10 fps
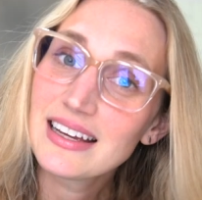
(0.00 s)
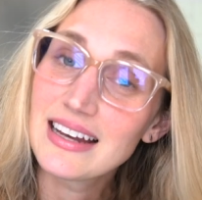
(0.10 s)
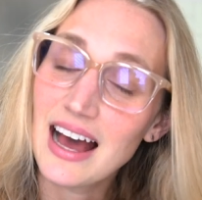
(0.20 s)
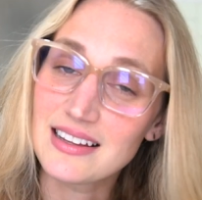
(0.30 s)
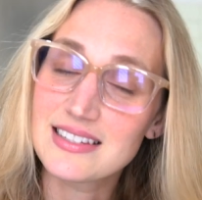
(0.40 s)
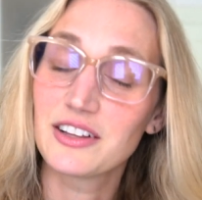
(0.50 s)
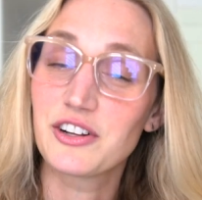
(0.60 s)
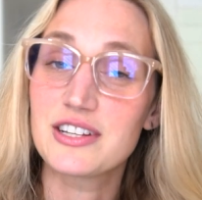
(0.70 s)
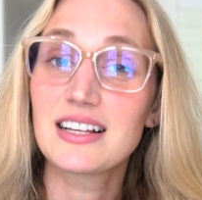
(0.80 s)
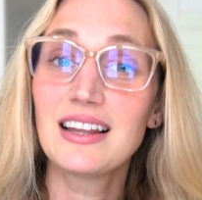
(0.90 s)
in
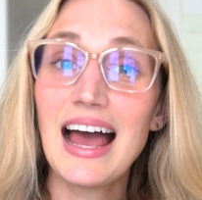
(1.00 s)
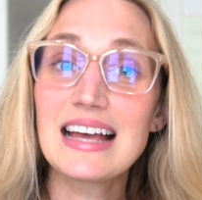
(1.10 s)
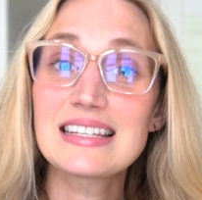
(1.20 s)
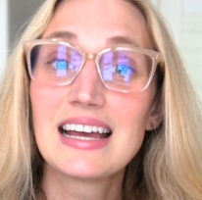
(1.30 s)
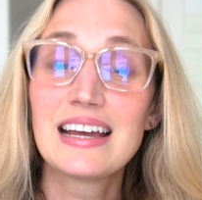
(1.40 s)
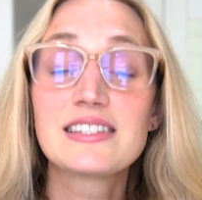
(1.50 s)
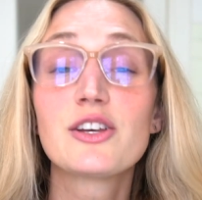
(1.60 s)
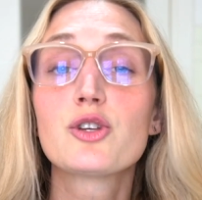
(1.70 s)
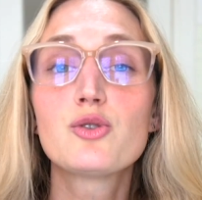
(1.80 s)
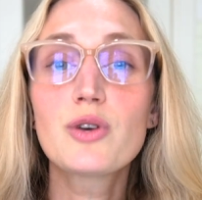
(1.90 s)
Alessandra's class, is
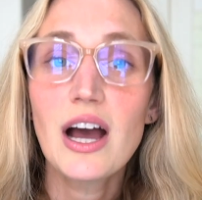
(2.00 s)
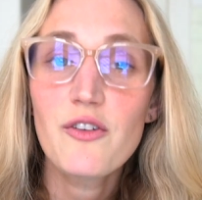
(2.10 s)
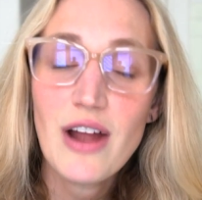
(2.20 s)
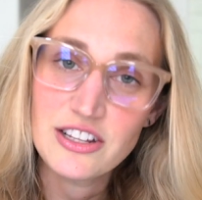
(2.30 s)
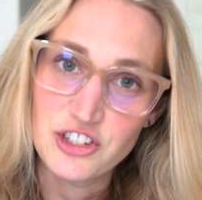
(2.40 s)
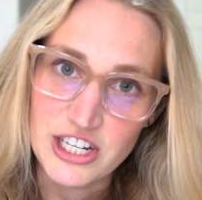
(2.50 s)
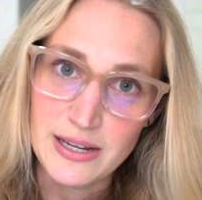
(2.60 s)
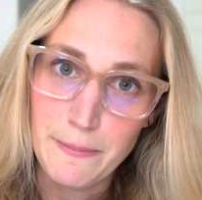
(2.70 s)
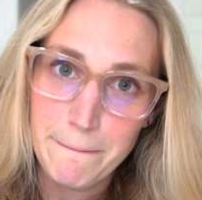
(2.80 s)
SUCAREDDI.